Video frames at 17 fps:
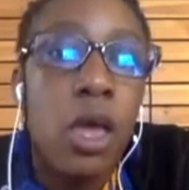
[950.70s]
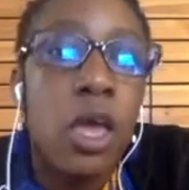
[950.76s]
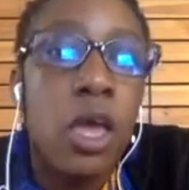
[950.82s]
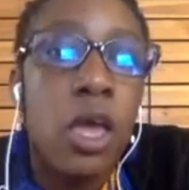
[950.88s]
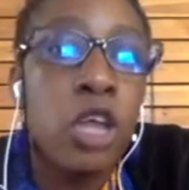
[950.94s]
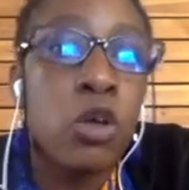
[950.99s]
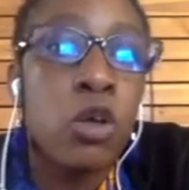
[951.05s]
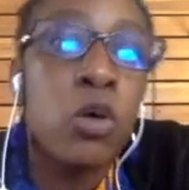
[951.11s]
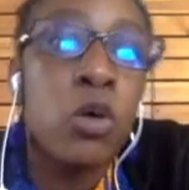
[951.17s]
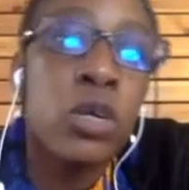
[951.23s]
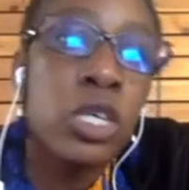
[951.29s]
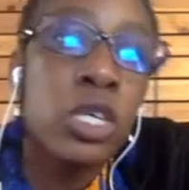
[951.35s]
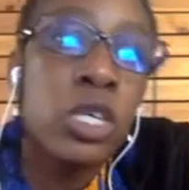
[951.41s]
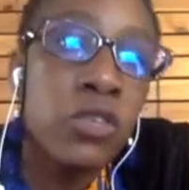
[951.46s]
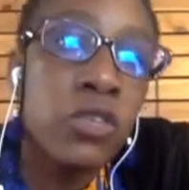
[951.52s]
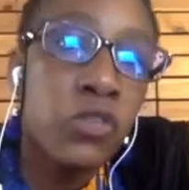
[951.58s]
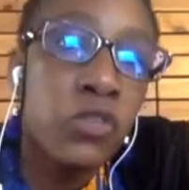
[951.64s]
In
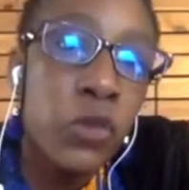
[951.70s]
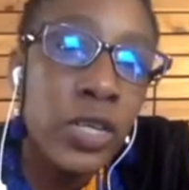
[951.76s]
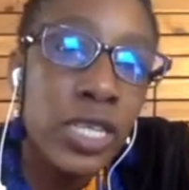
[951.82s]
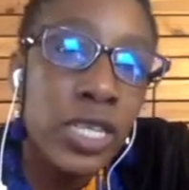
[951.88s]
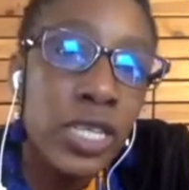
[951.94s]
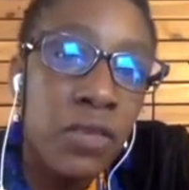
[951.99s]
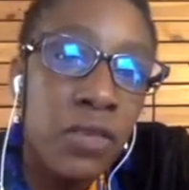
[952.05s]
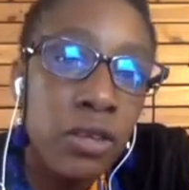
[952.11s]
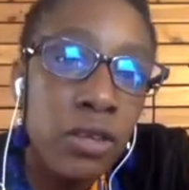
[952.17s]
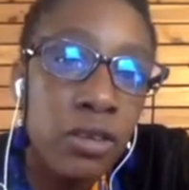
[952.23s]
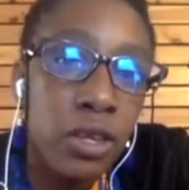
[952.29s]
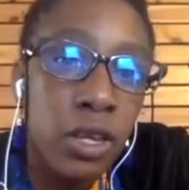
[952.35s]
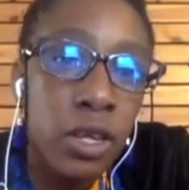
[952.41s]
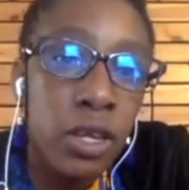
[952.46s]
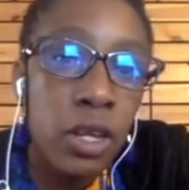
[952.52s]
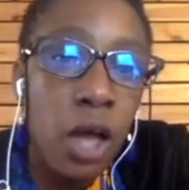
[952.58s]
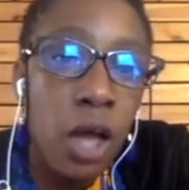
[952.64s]
August of
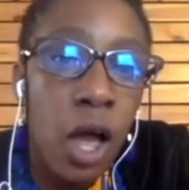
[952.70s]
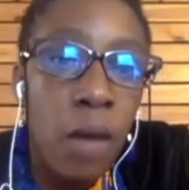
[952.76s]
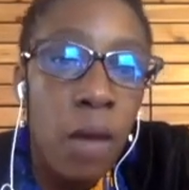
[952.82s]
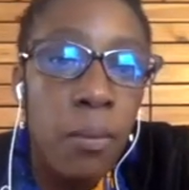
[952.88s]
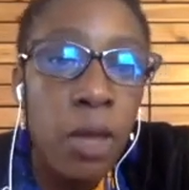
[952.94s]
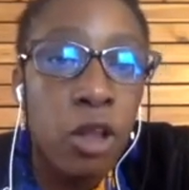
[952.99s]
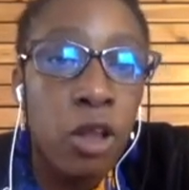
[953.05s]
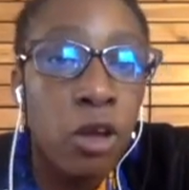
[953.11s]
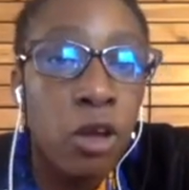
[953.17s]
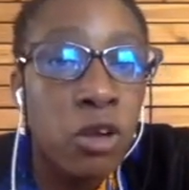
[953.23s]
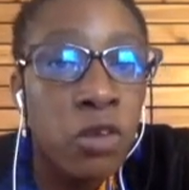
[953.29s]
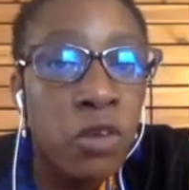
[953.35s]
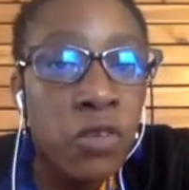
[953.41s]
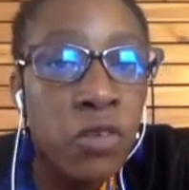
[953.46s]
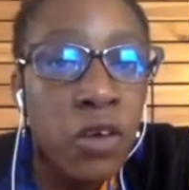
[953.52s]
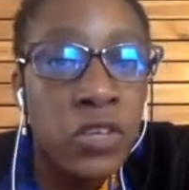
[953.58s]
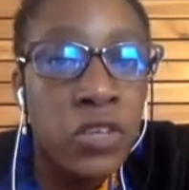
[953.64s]
2017, a lot of
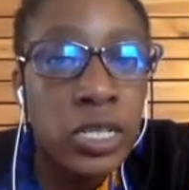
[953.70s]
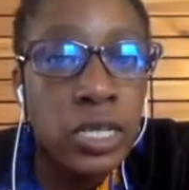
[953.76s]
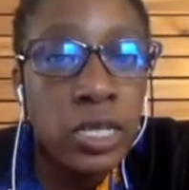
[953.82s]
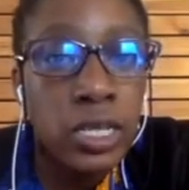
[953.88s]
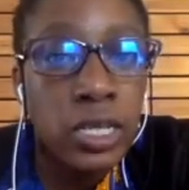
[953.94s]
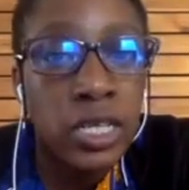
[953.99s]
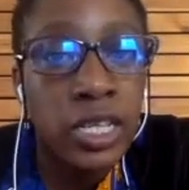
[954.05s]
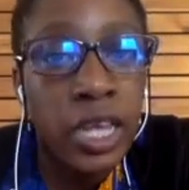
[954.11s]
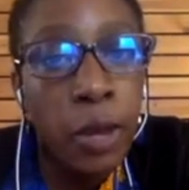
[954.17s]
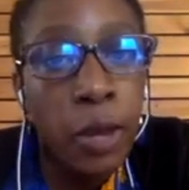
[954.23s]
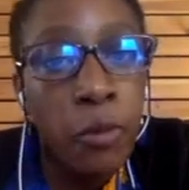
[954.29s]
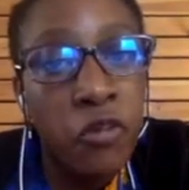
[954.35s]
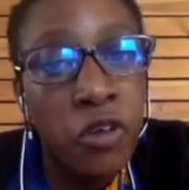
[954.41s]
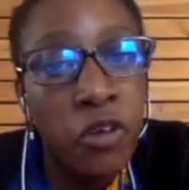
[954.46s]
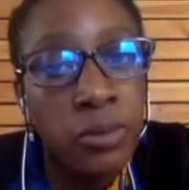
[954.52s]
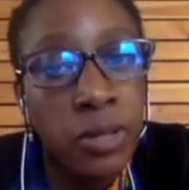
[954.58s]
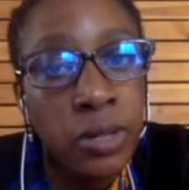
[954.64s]
our visitors came
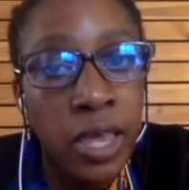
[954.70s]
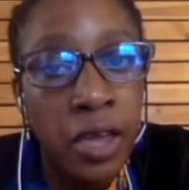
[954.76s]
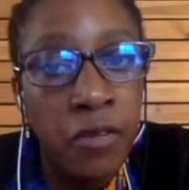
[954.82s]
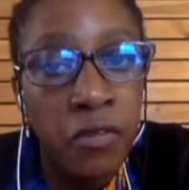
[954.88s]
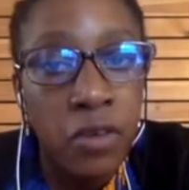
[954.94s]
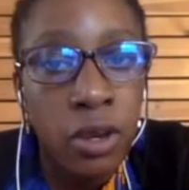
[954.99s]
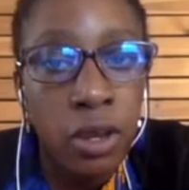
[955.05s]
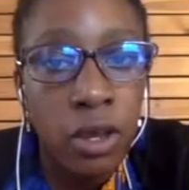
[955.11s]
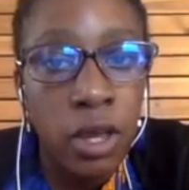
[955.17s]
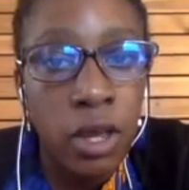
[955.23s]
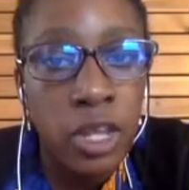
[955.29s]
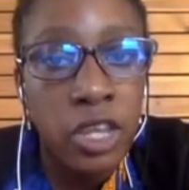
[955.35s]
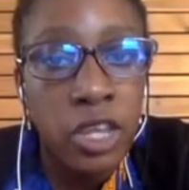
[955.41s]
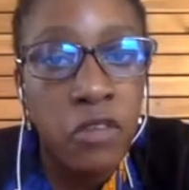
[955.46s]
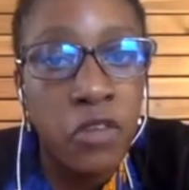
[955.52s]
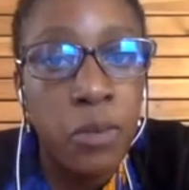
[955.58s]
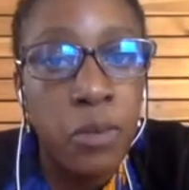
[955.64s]
from South Africa and
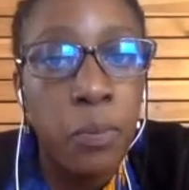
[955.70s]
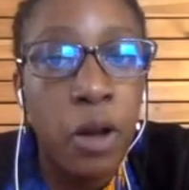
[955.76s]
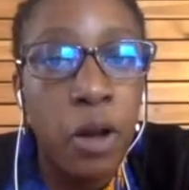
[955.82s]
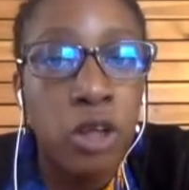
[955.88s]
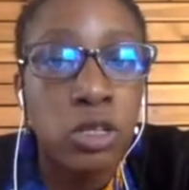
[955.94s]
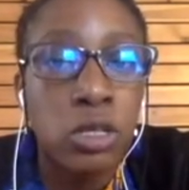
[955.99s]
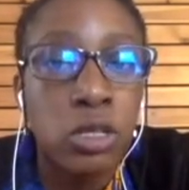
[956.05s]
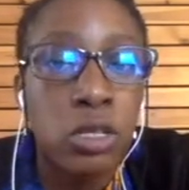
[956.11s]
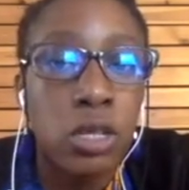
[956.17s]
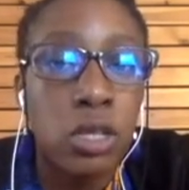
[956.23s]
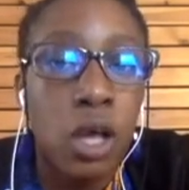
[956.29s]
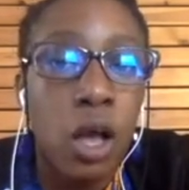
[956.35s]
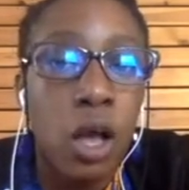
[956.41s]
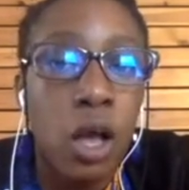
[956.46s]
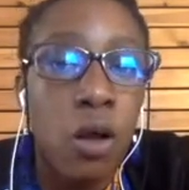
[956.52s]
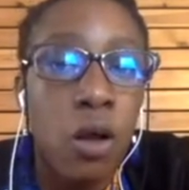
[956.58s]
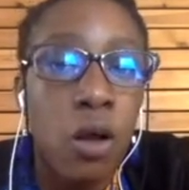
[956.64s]
different parts
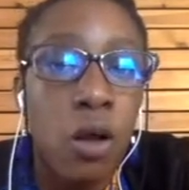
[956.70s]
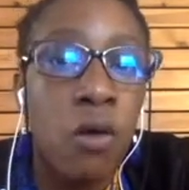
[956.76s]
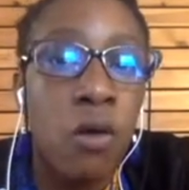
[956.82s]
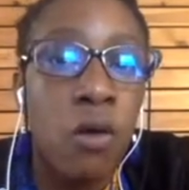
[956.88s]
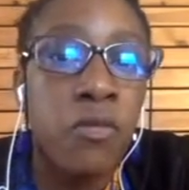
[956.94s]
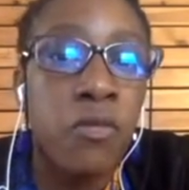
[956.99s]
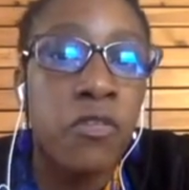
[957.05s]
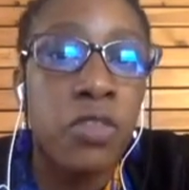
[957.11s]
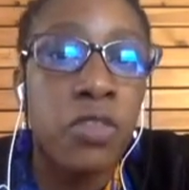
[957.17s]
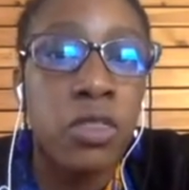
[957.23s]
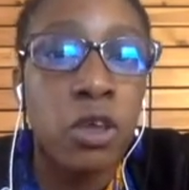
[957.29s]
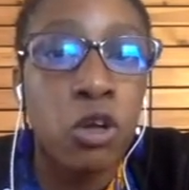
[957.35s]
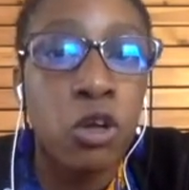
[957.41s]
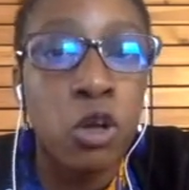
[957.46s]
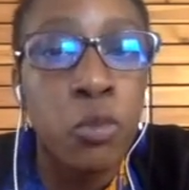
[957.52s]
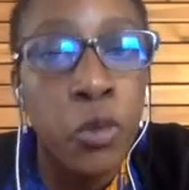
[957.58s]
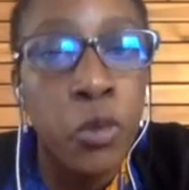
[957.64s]
of the
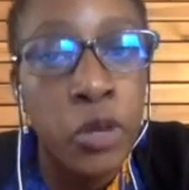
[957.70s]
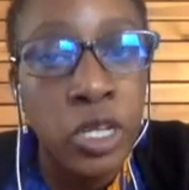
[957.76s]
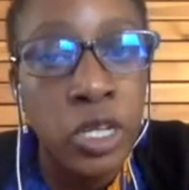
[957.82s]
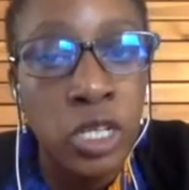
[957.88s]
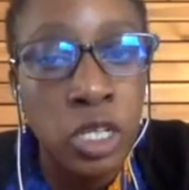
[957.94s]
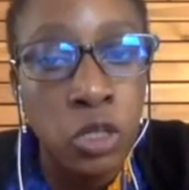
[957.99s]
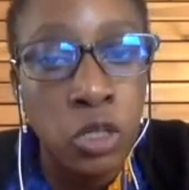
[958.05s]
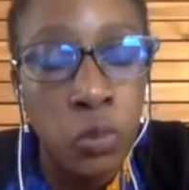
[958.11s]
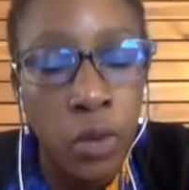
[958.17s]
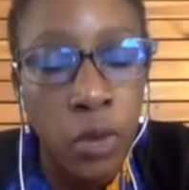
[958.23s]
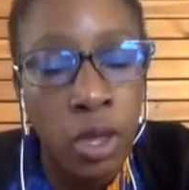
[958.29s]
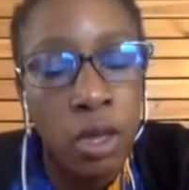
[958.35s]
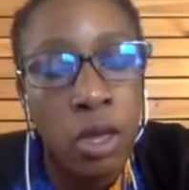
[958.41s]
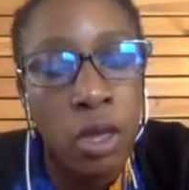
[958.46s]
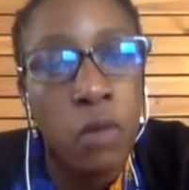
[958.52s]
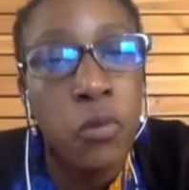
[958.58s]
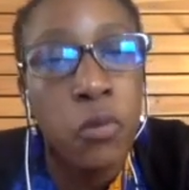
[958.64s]
global regions
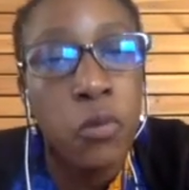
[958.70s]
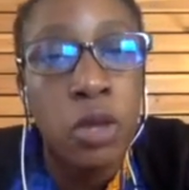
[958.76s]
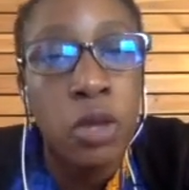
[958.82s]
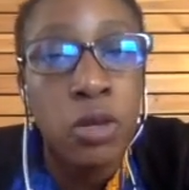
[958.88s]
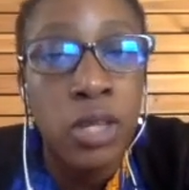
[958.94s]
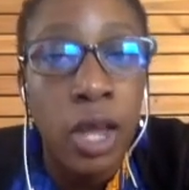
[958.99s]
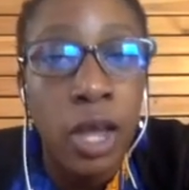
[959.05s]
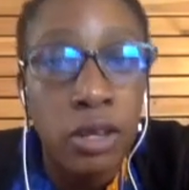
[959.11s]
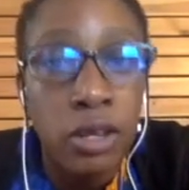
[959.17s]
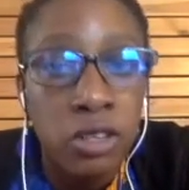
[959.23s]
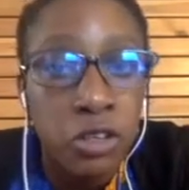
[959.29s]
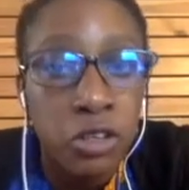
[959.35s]
where we conducted